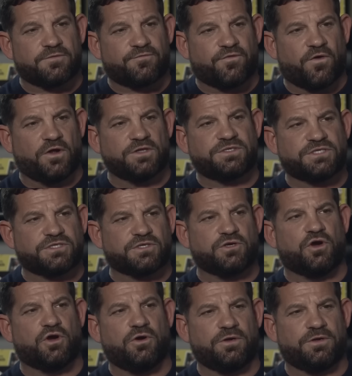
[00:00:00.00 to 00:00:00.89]
Francis
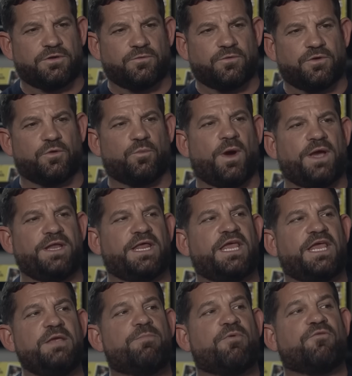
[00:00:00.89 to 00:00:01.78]
Ngannou and the way
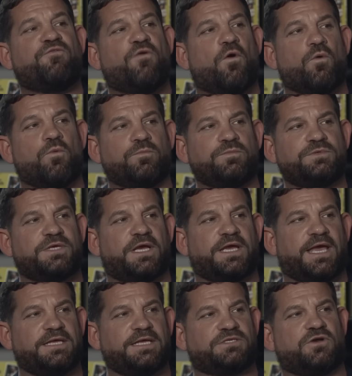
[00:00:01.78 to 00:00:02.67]
that he performed
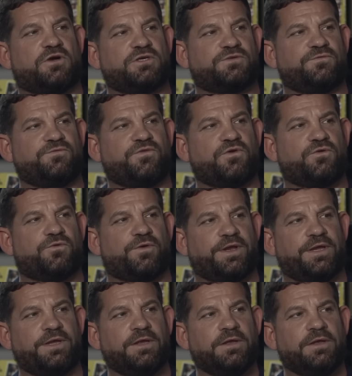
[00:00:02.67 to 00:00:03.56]
against Tyson
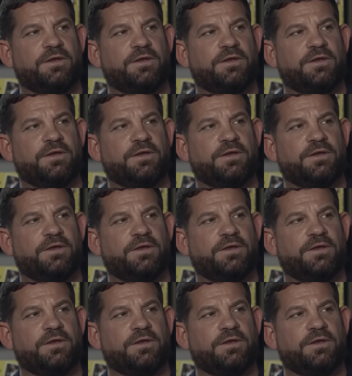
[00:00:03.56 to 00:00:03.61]
Fury